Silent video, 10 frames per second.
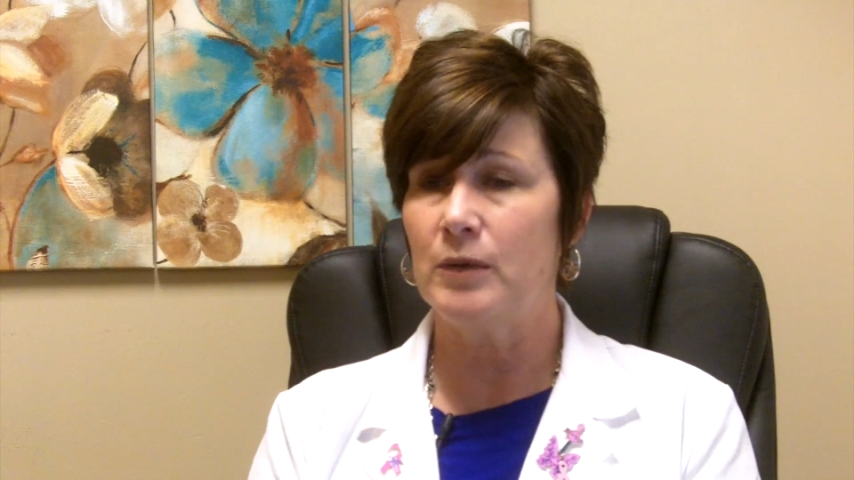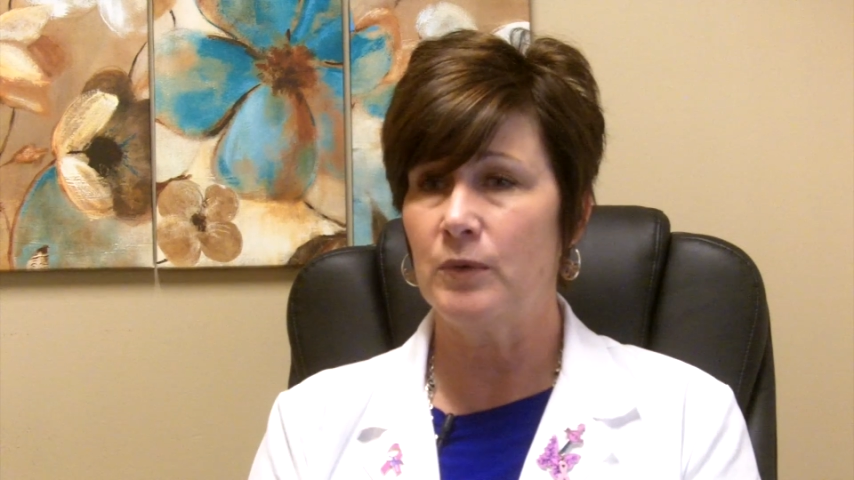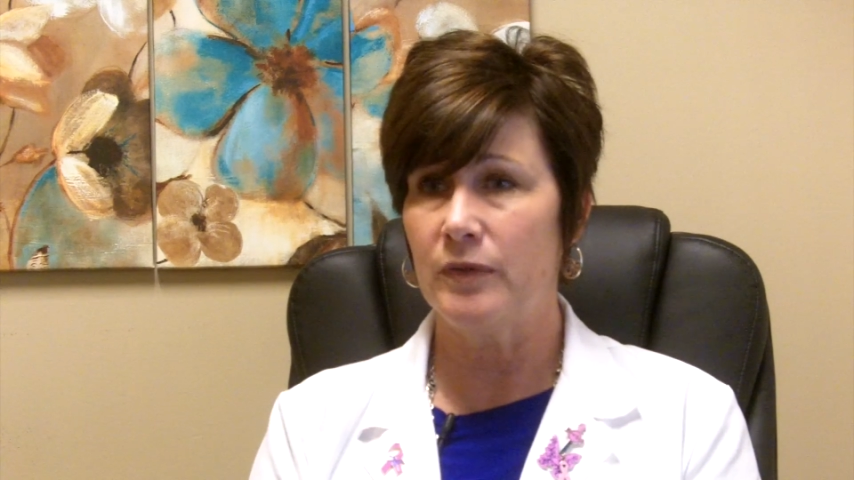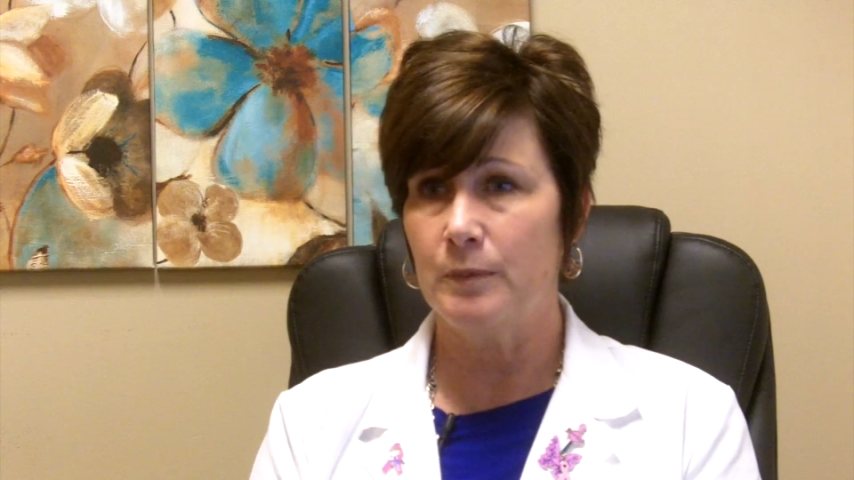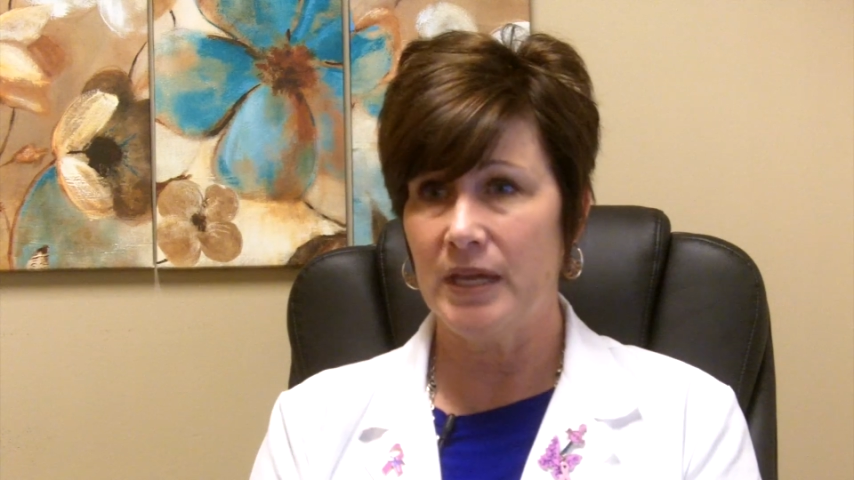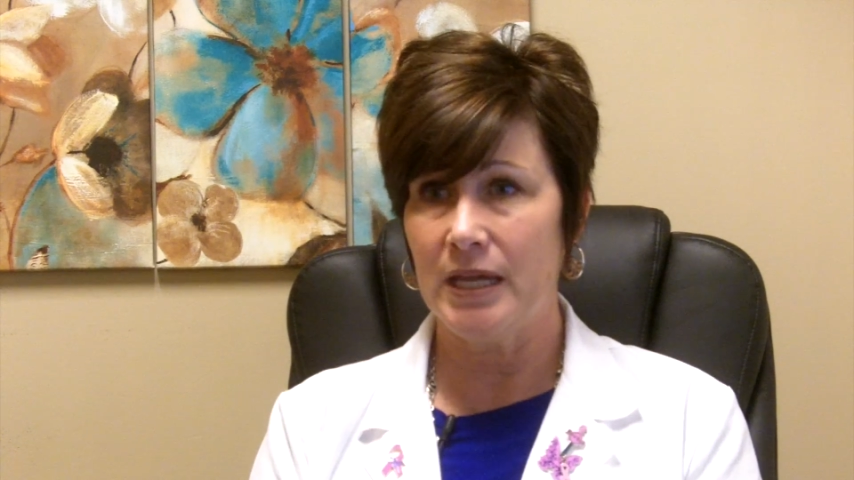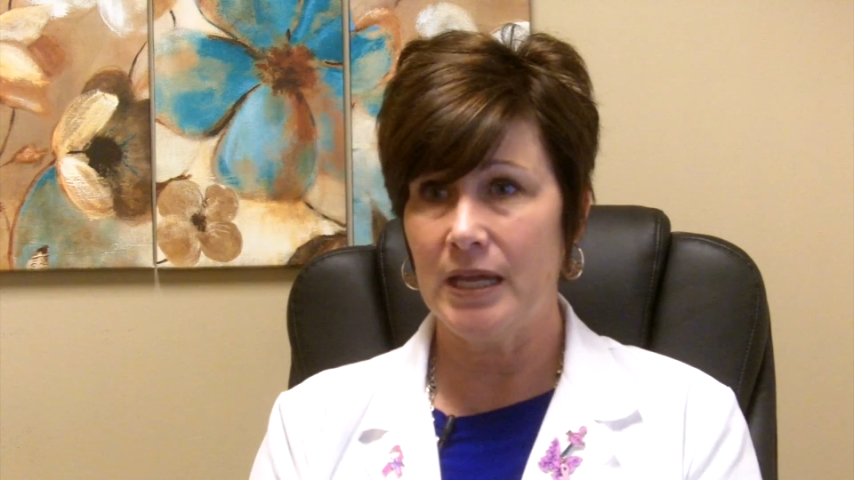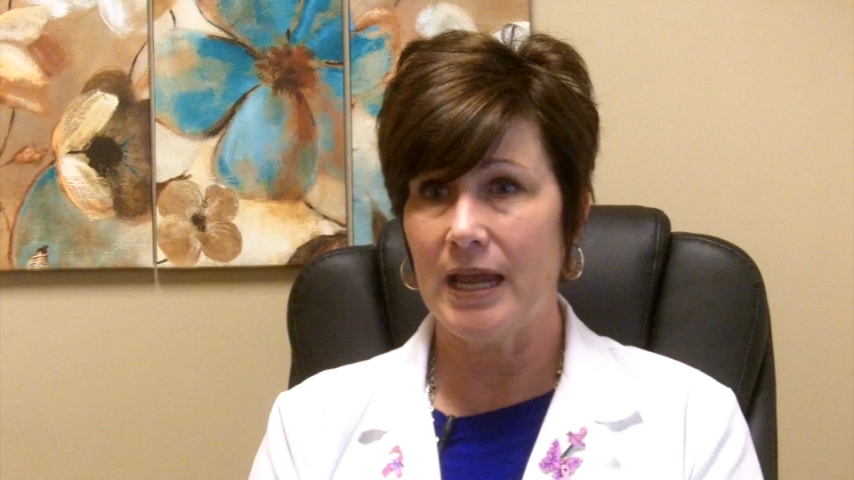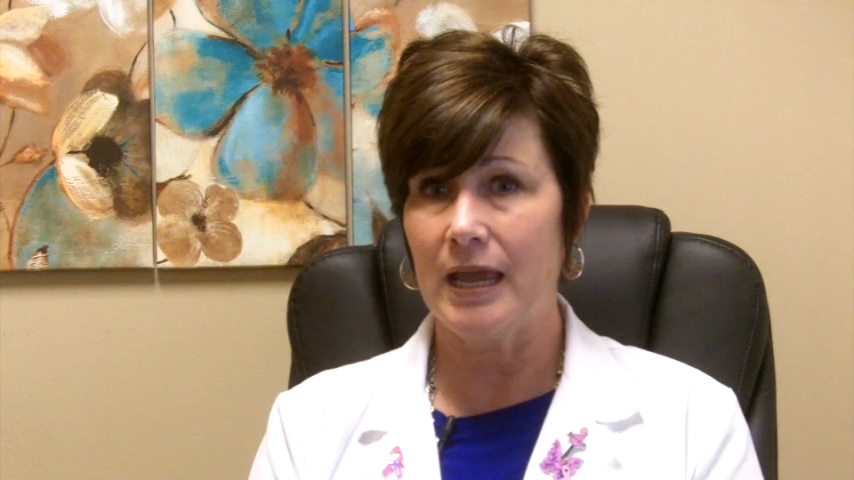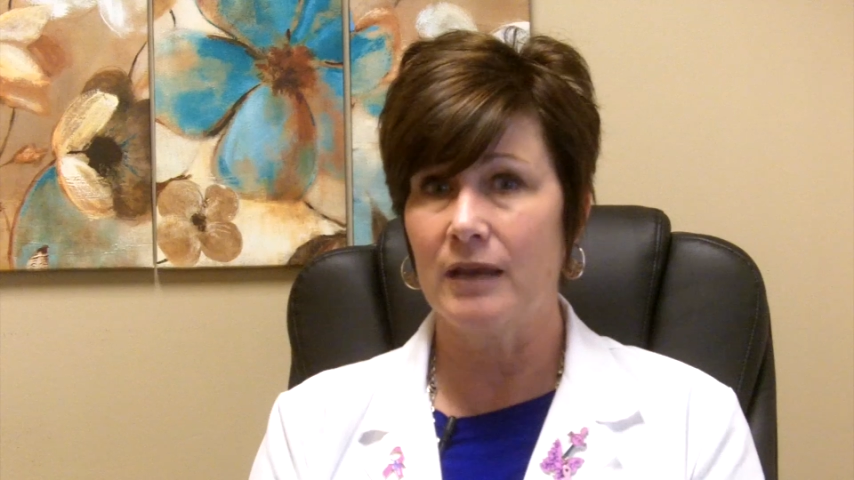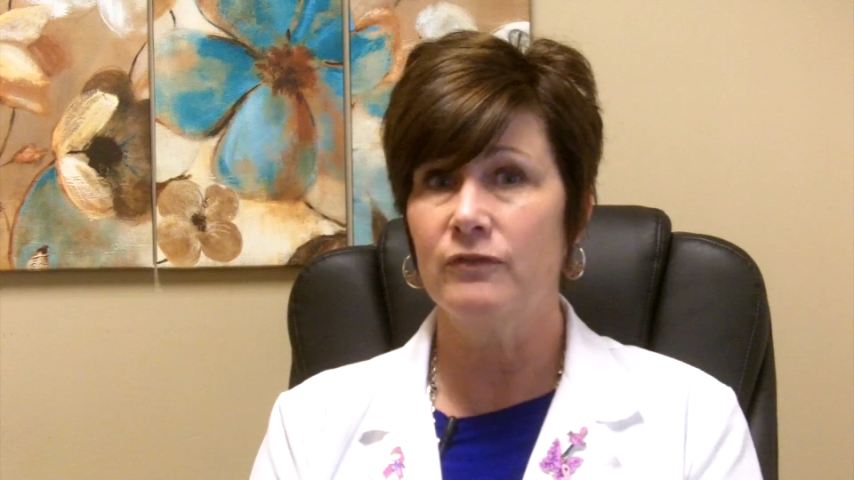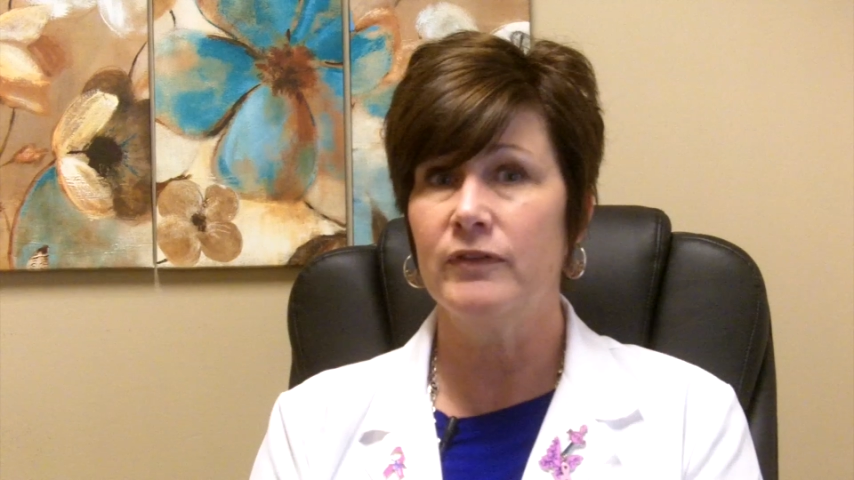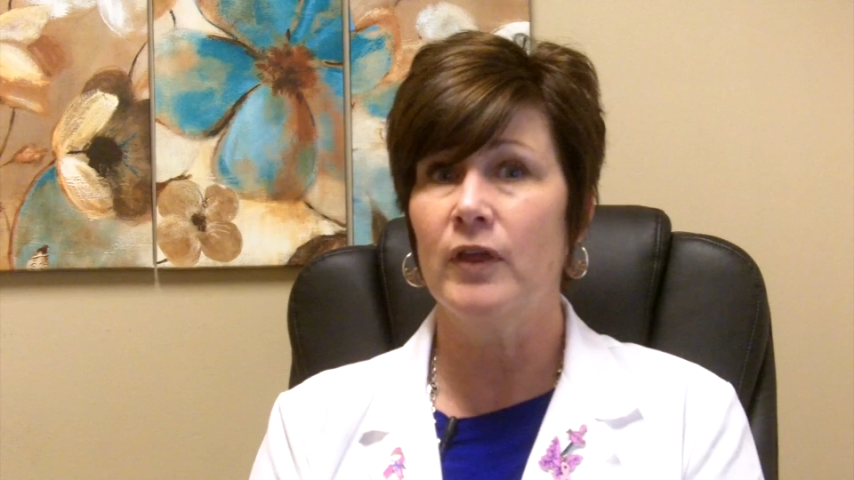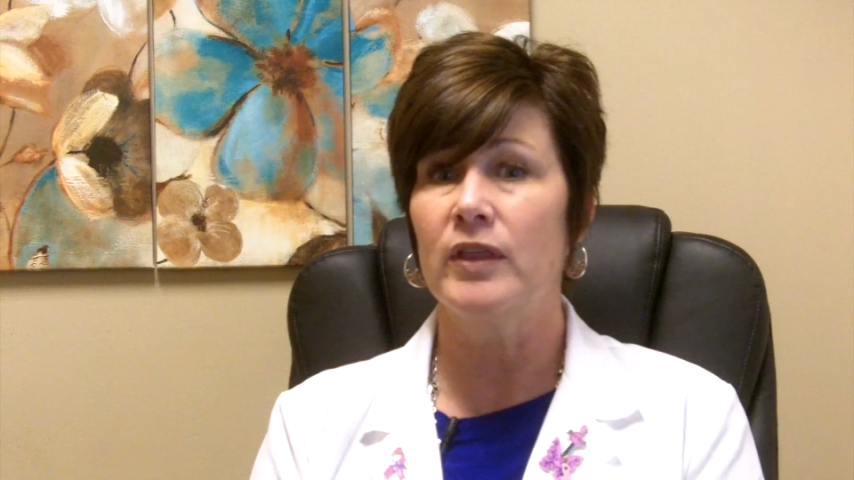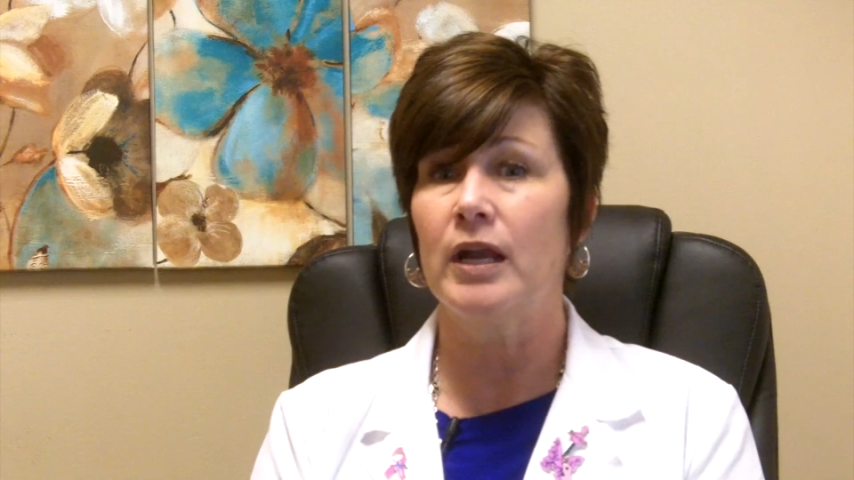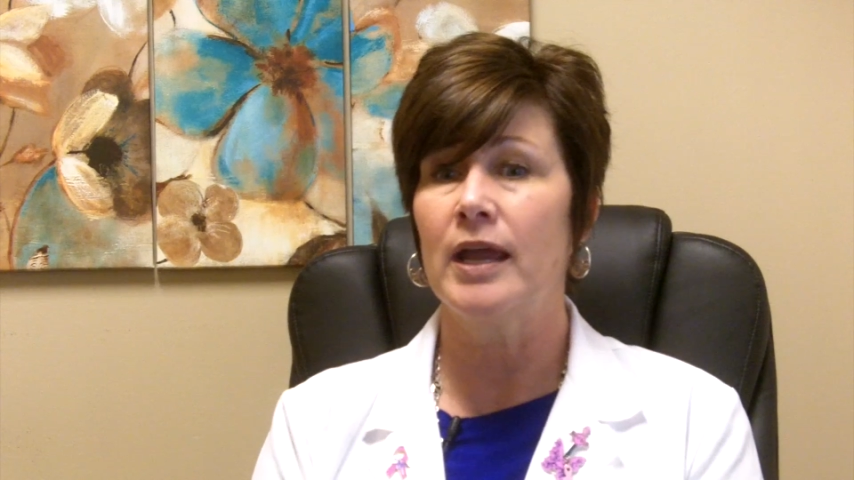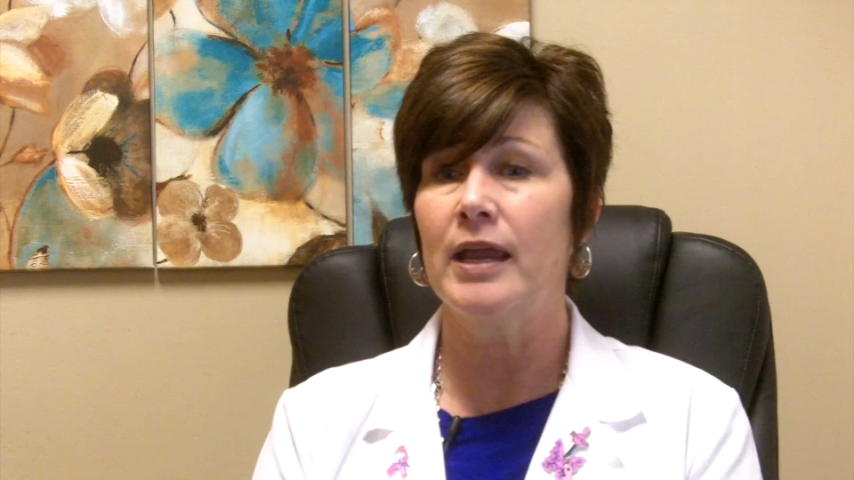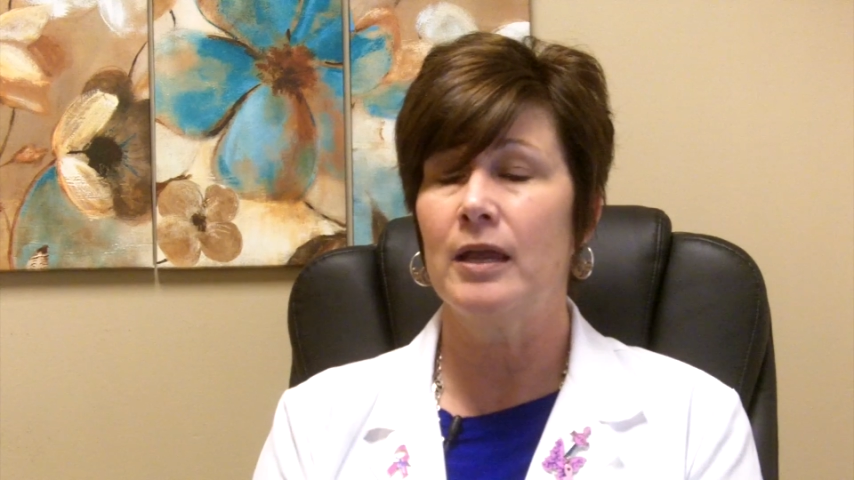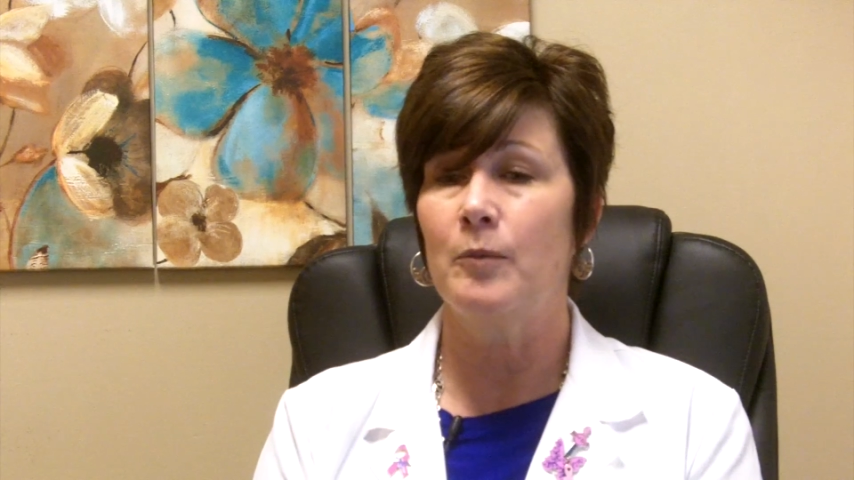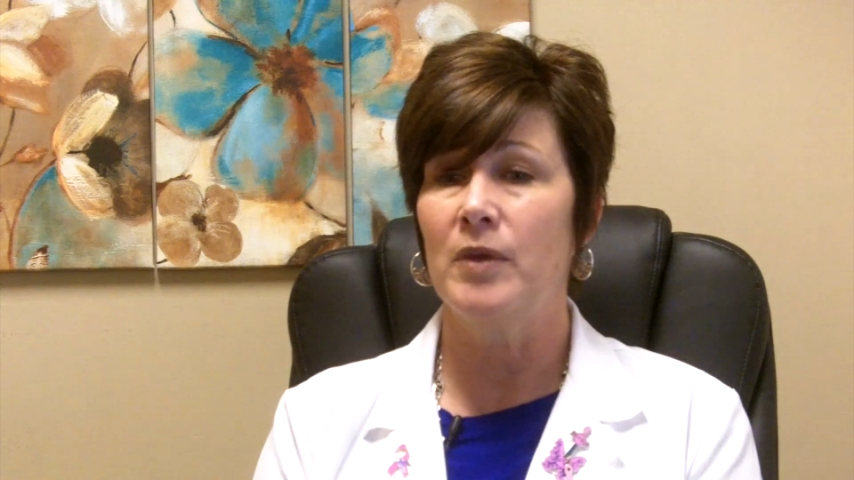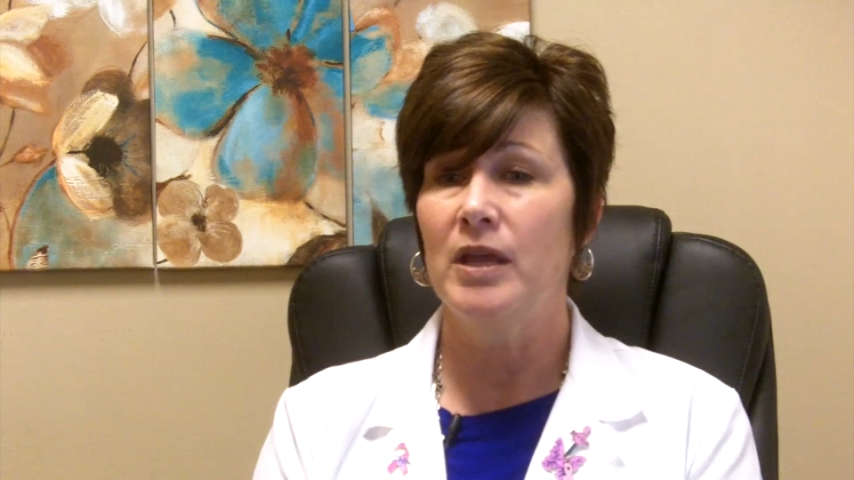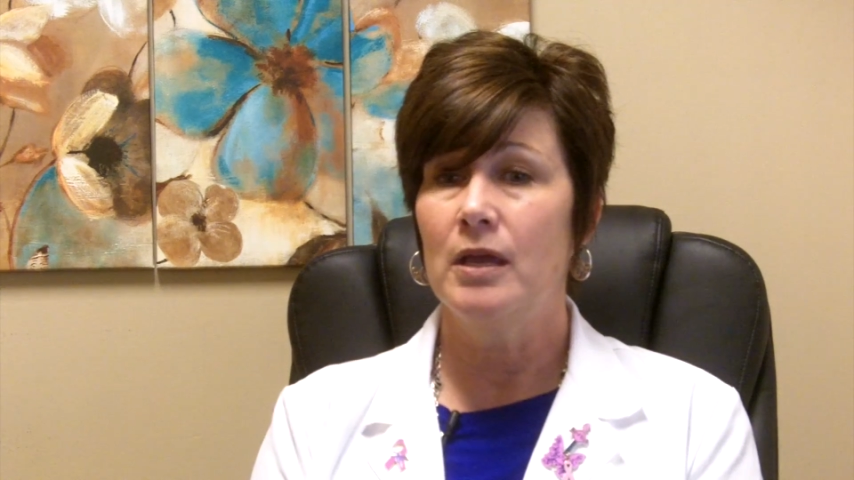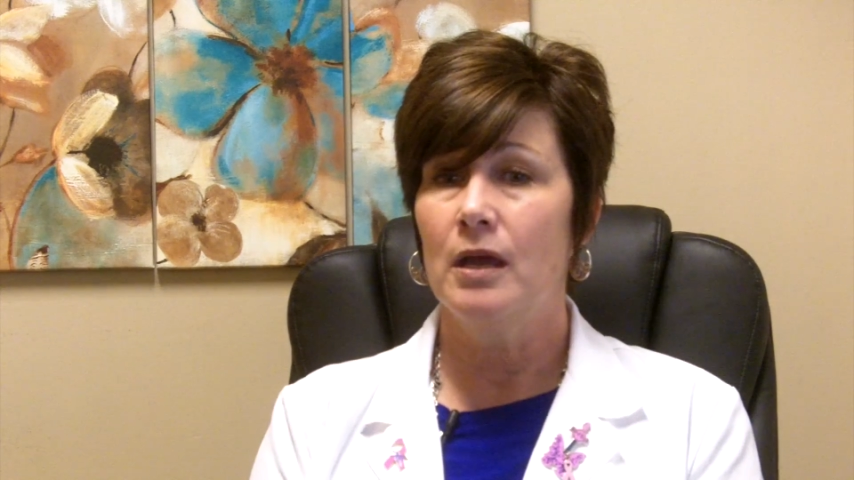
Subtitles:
meet with me and feel that I am